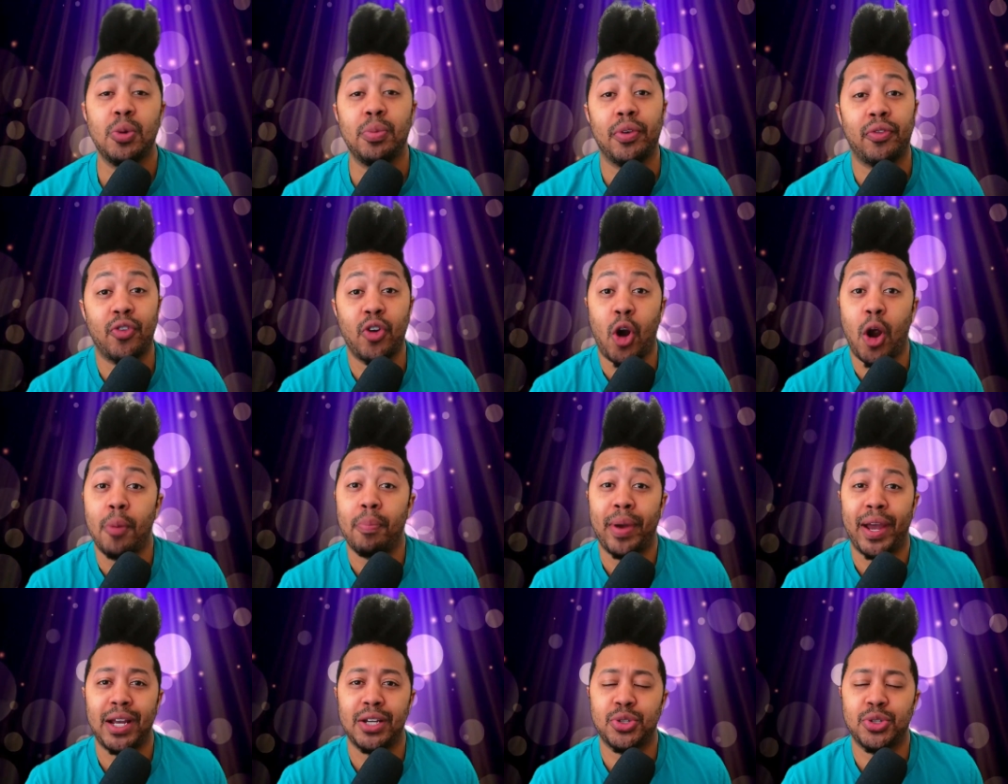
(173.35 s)
If you're on
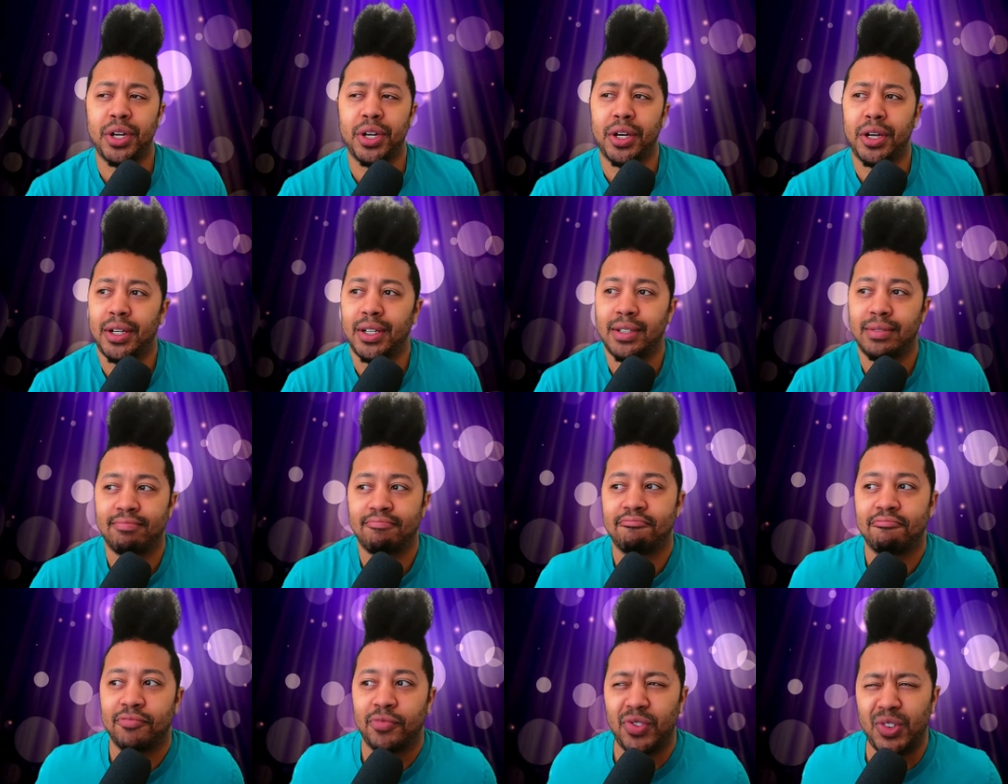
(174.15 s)
Patreon
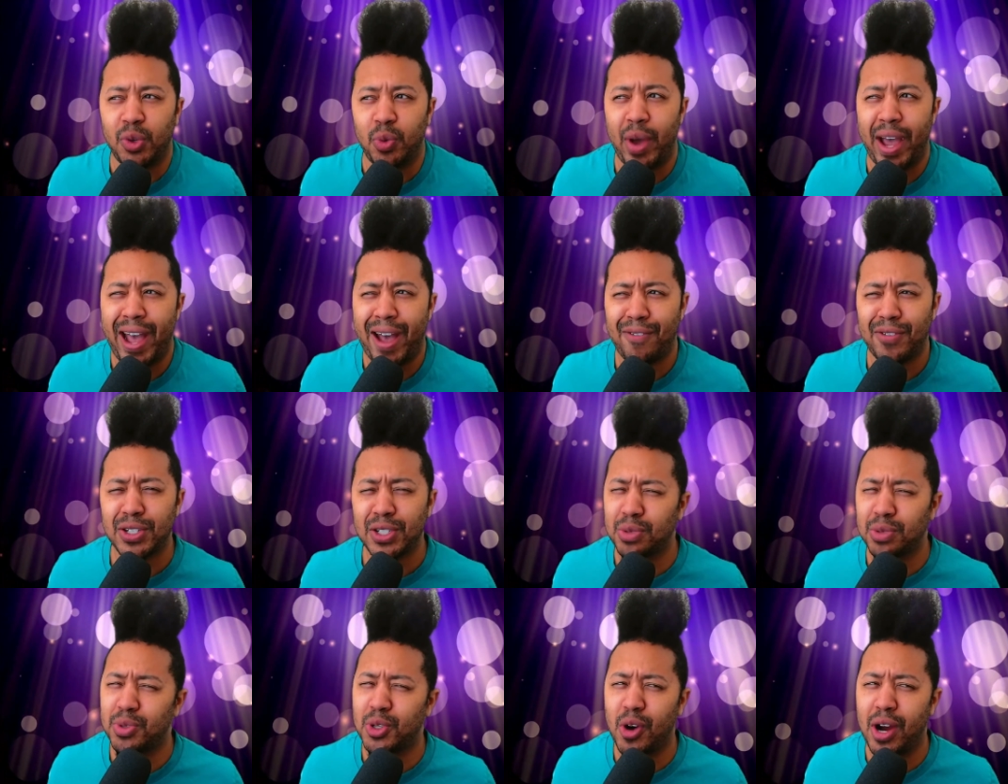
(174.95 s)
and you haven't
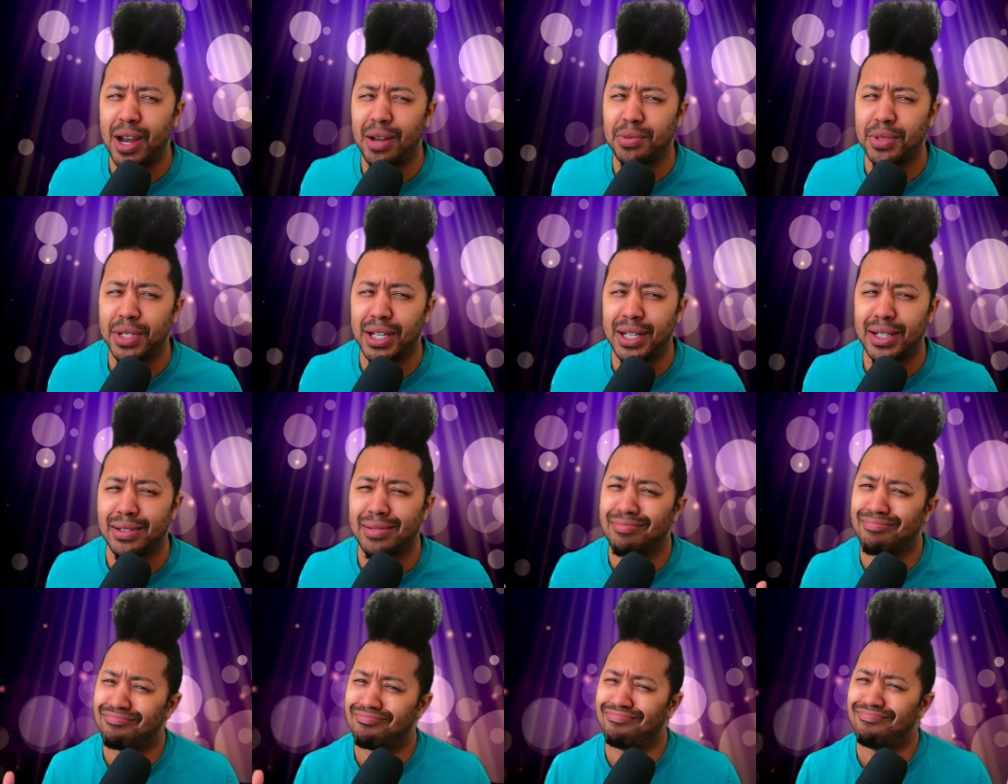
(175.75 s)
subscribed yet,
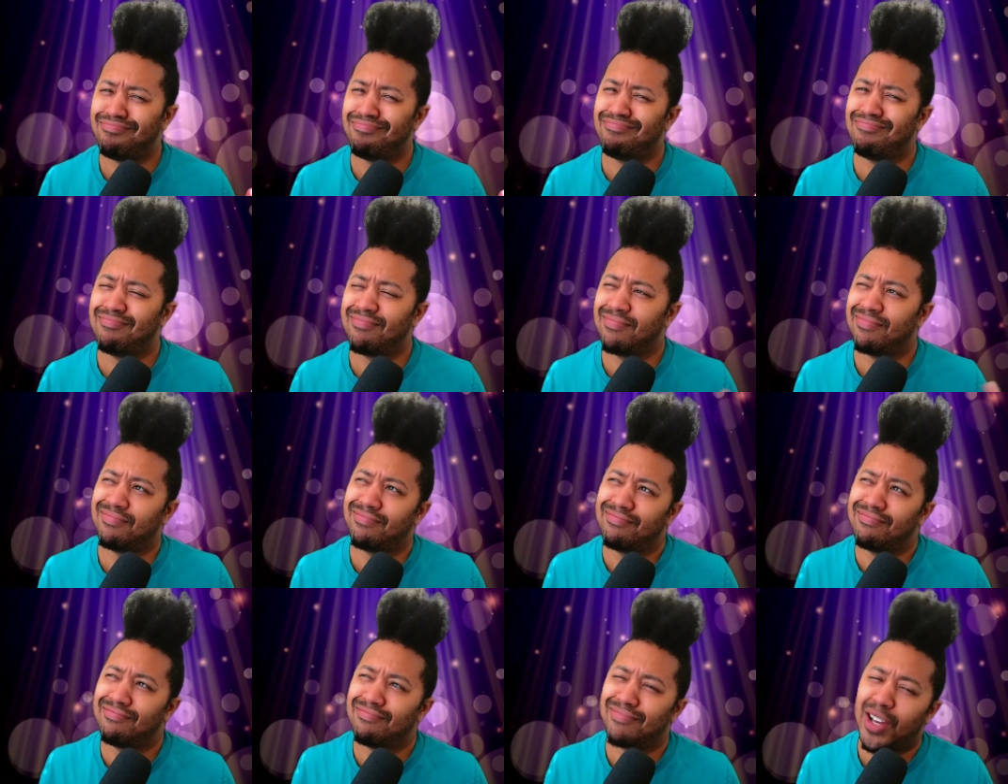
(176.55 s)
I
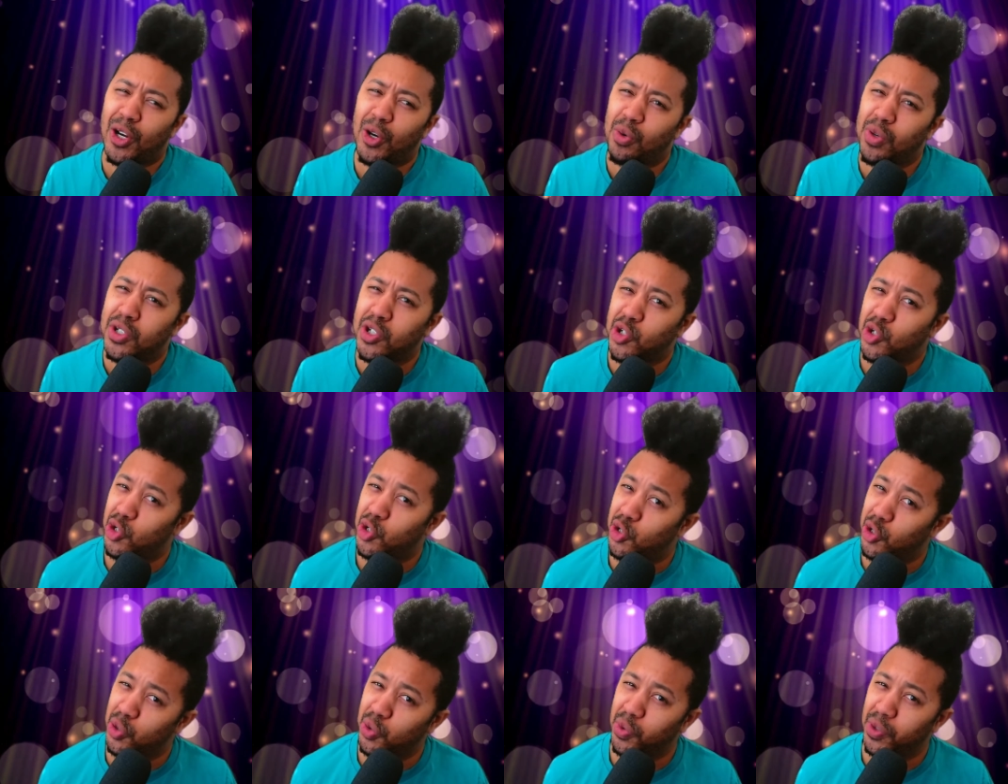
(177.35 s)
don't know what you're
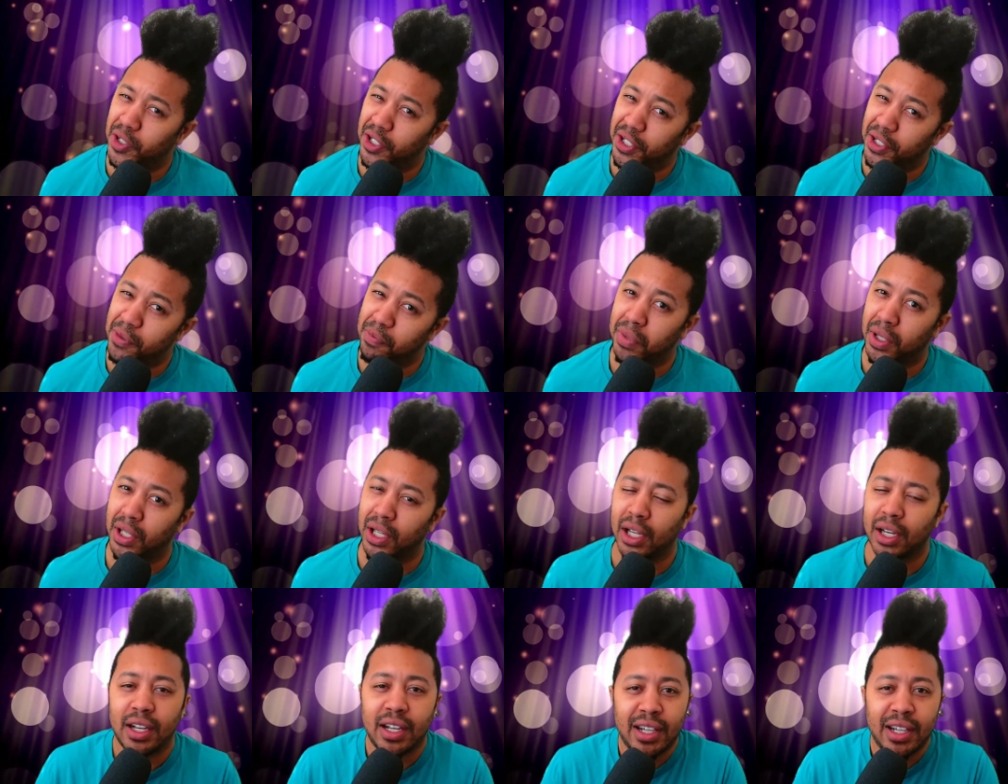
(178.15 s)
doing, but